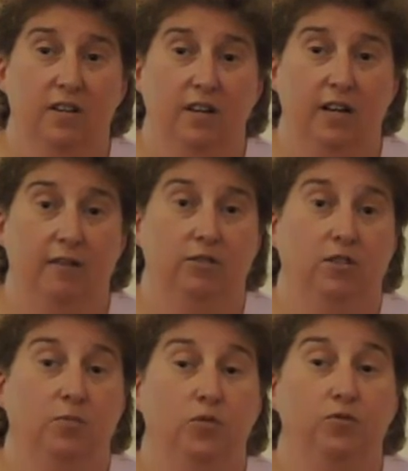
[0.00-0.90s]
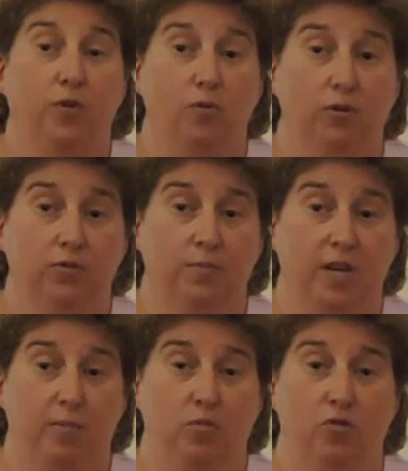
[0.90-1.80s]
And I was going to move forward from
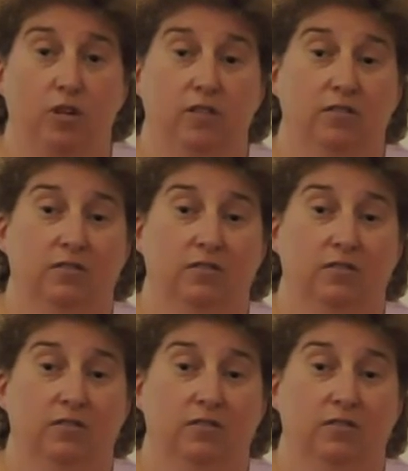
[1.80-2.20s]
that point.